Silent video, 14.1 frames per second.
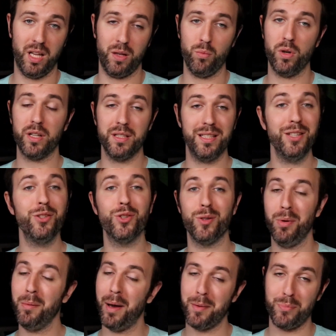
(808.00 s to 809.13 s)
and will continue
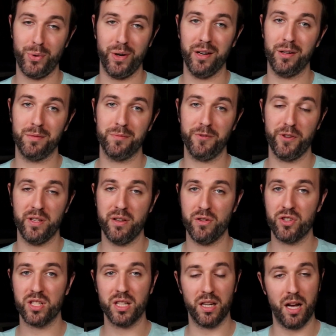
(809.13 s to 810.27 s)
to be my prayer for
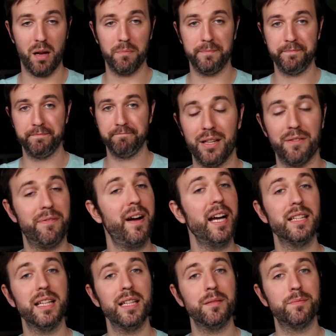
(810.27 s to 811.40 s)
years to come. And
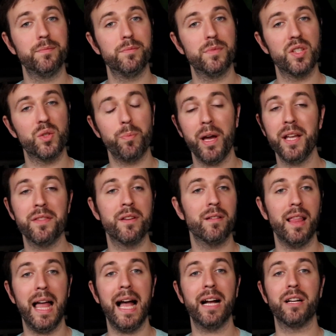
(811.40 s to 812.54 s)
finally, despite
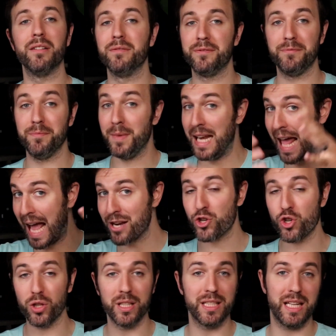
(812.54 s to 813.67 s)
their lack of
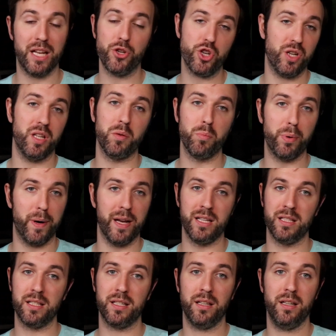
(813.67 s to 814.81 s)
national attention and
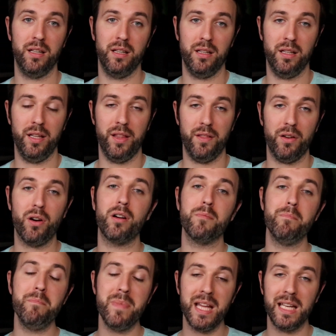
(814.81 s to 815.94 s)
praise, there are
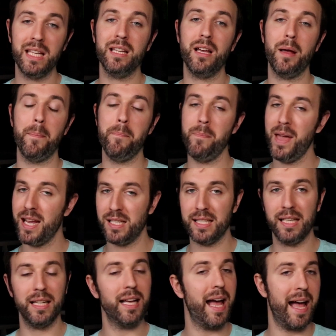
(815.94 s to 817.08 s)
many
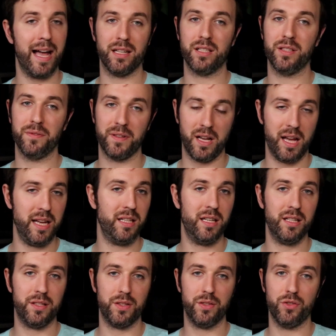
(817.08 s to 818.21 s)
amazing acts of
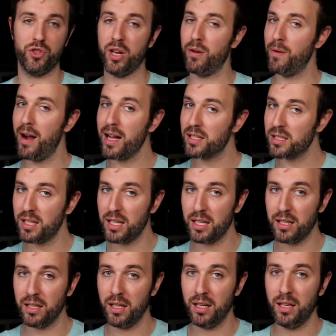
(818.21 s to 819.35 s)
kindness,
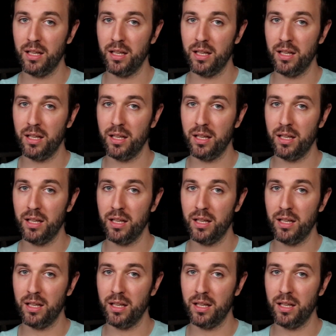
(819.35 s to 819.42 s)
generosity,